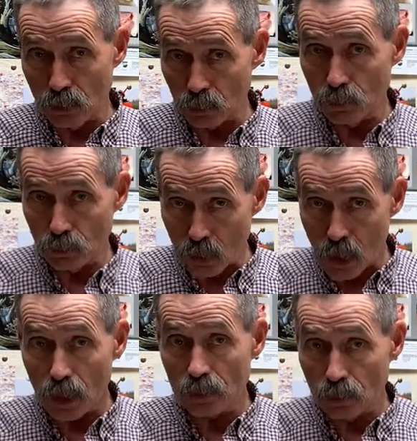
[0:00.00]
Do
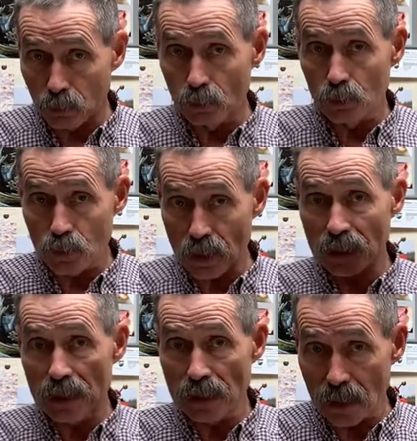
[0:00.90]
not use
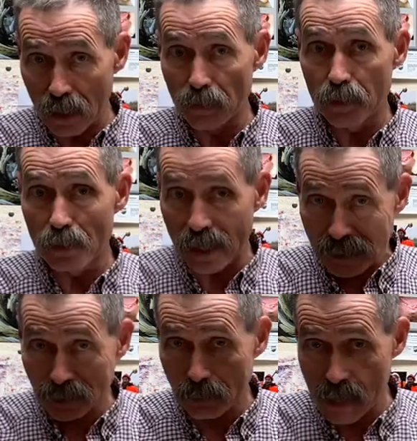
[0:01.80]
any other
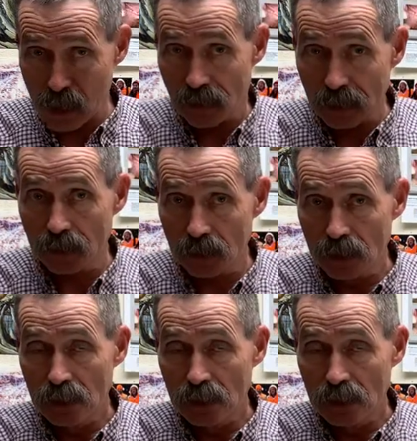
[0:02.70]
antibiotic